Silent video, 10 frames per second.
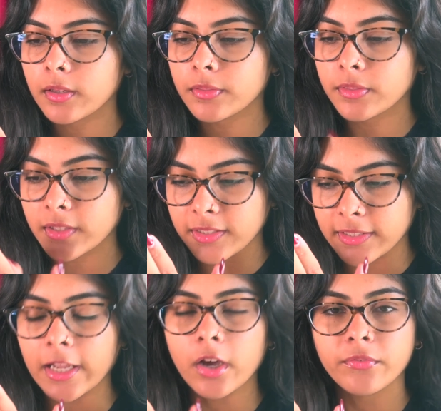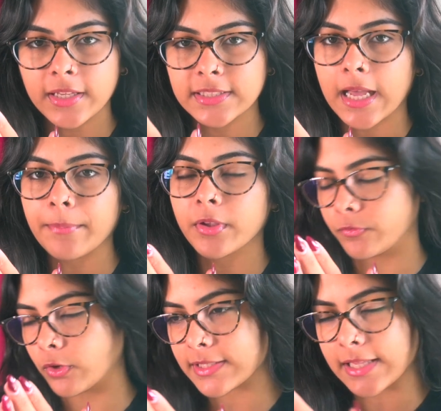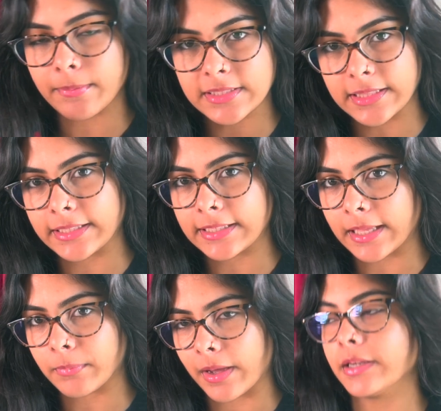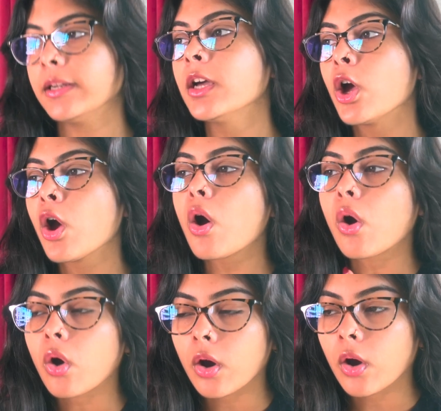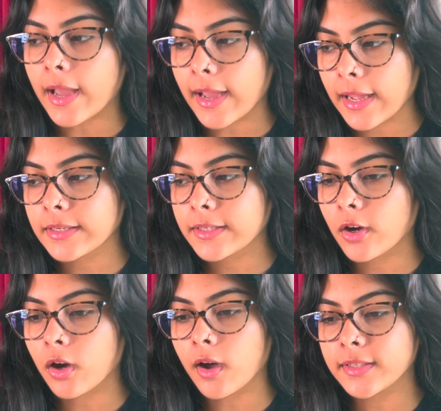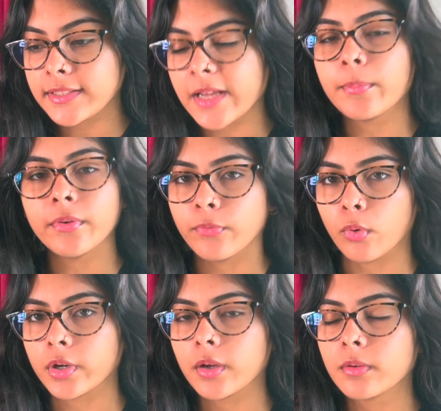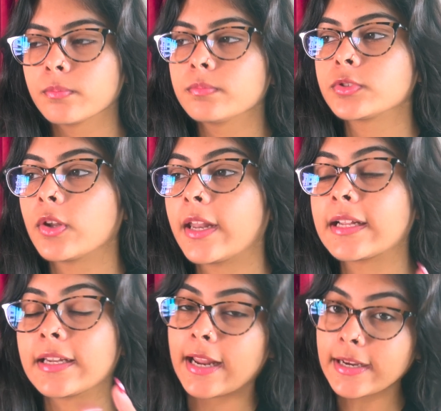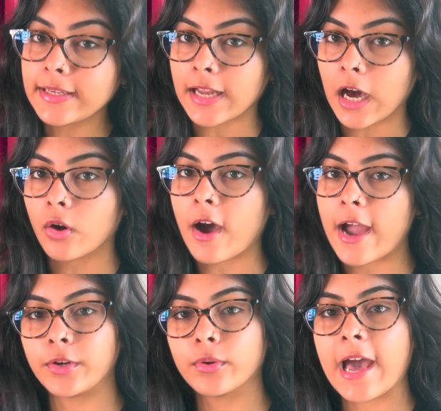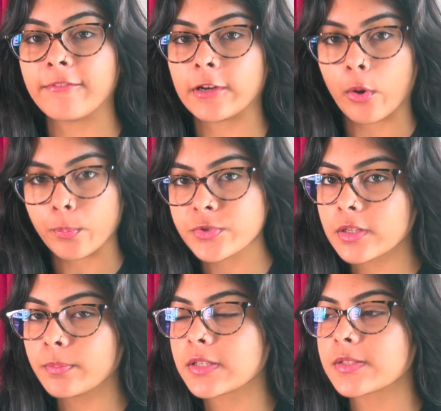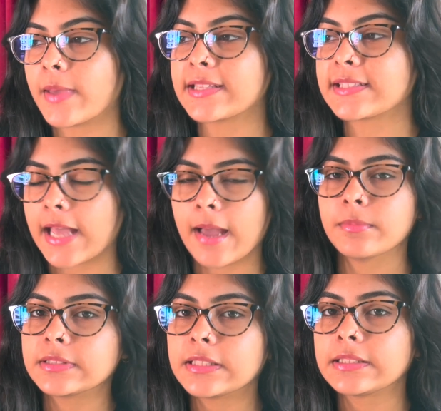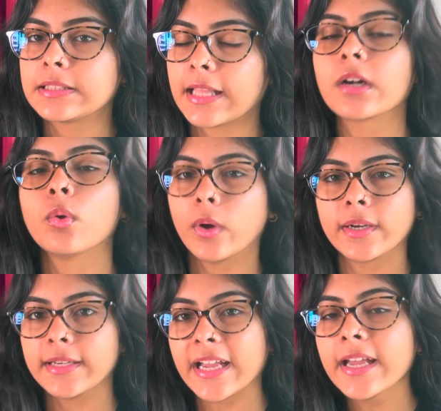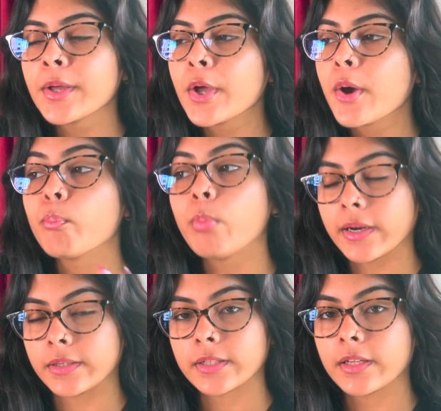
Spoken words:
the day of the exam if your exam is late like mine, and a day before. So like right now I don't have an option because my exam is in like one day, but